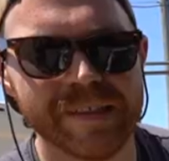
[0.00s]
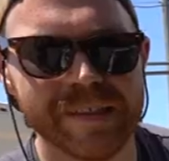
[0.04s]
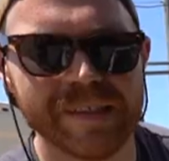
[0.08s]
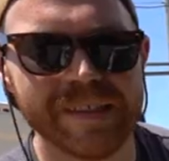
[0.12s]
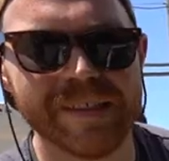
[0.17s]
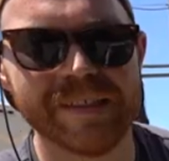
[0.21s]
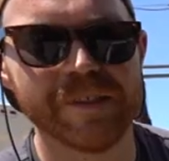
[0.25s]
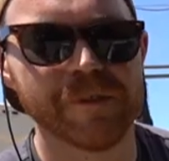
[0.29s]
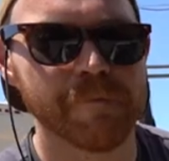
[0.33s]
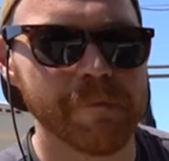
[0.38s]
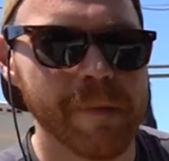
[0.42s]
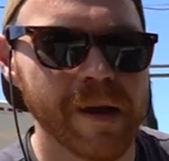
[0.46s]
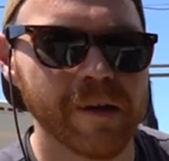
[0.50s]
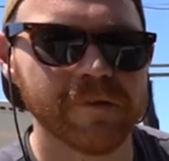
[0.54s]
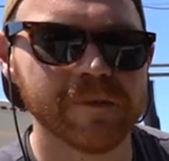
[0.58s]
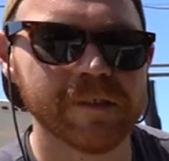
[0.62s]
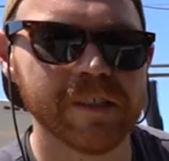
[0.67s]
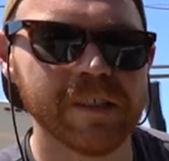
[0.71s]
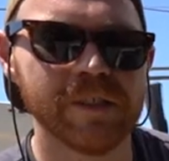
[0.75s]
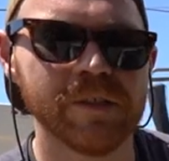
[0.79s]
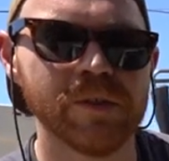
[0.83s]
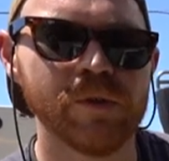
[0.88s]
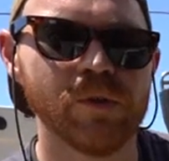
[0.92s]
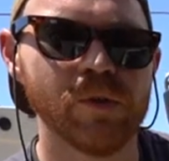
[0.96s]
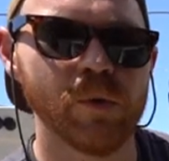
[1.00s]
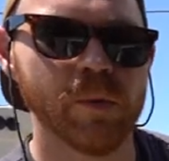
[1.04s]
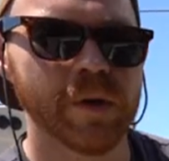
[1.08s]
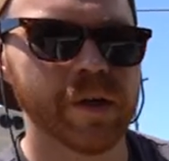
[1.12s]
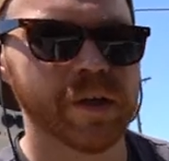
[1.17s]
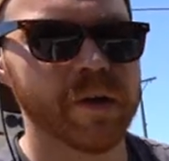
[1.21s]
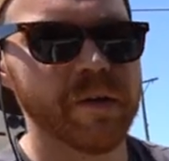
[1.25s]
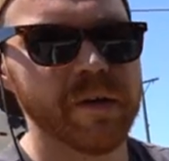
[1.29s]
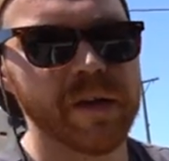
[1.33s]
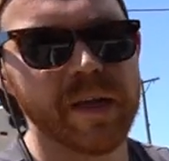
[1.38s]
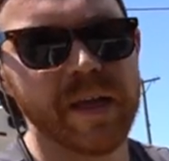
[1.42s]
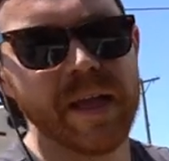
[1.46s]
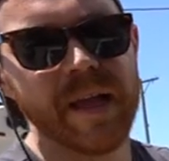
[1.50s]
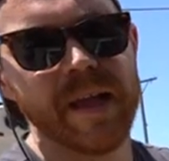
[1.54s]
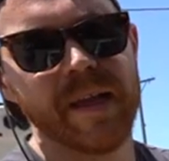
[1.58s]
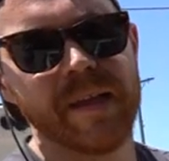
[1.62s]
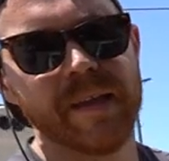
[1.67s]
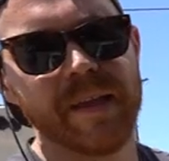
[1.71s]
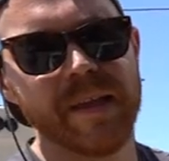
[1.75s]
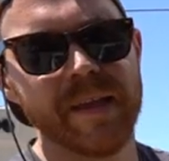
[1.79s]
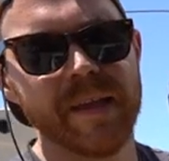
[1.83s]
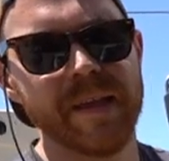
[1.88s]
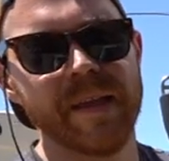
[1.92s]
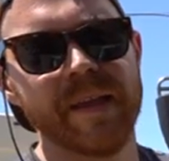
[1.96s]
E Ds mounted, you want to go ahead
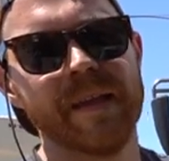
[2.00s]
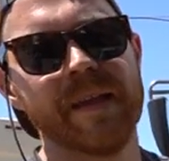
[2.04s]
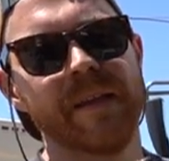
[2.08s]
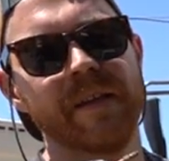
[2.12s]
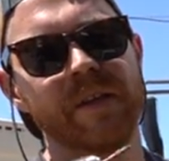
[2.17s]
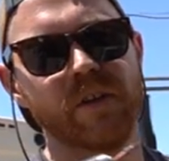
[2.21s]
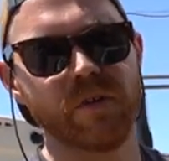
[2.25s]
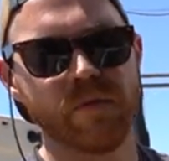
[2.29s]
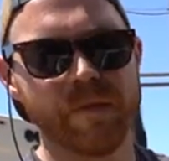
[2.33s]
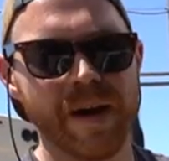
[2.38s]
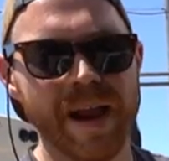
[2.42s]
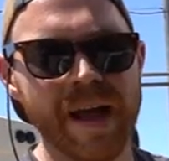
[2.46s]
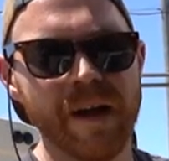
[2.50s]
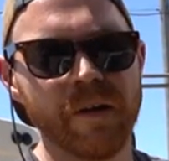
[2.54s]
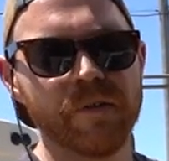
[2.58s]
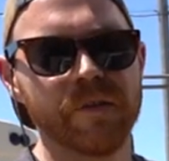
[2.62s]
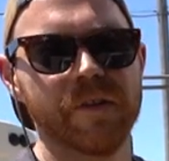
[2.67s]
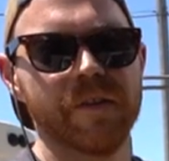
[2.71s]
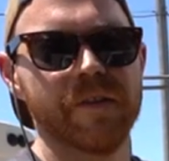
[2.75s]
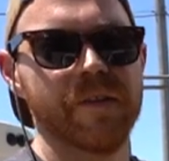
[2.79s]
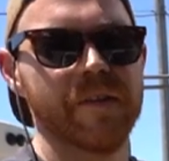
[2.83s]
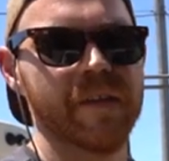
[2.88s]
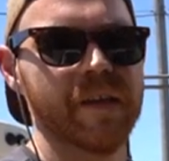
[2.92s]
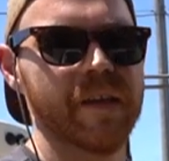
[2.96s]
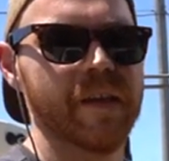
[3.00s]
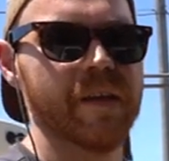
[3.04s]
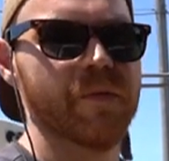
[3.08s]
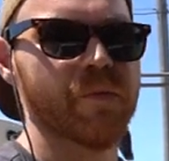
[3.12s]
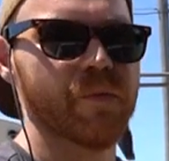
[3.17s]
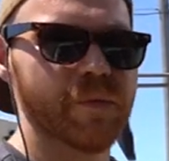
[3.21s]
and ground the